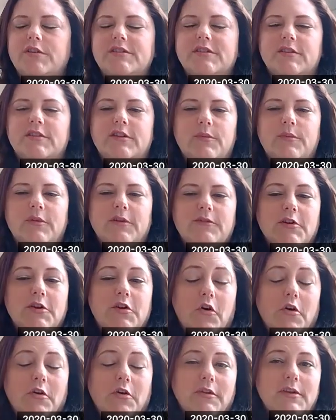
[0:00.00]
runs a little bit
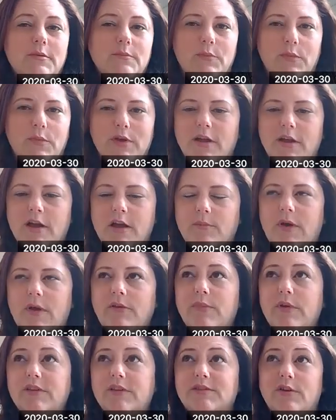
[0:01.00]
of the gauntlet, but
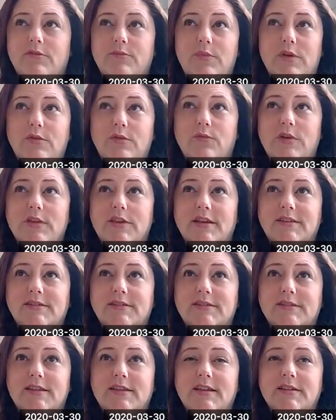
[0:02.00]
I've been with
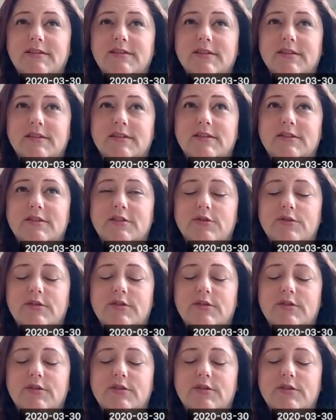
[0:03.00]
SSA since